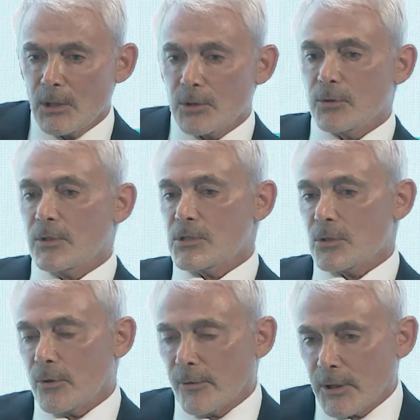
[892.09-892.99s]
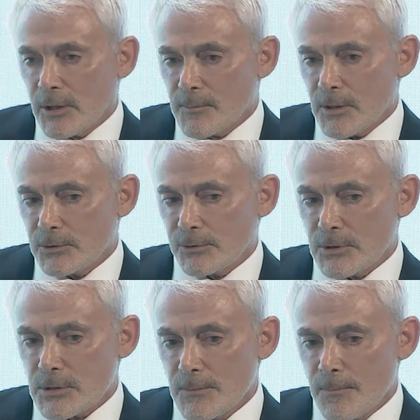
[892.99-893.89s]
to these lower income
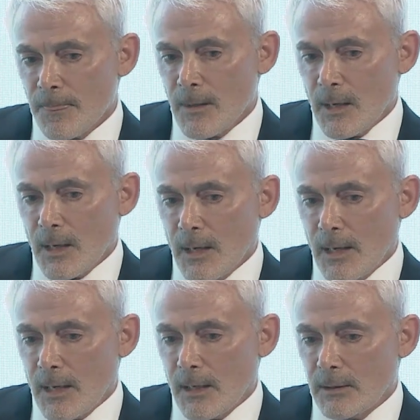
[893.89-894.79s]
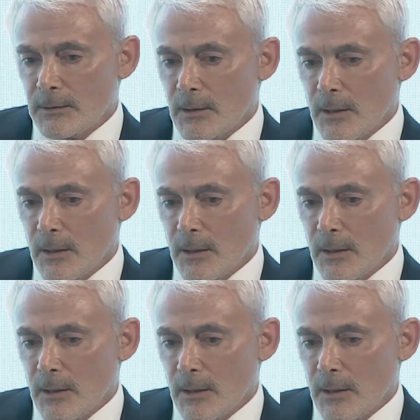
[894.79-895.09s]
countries. And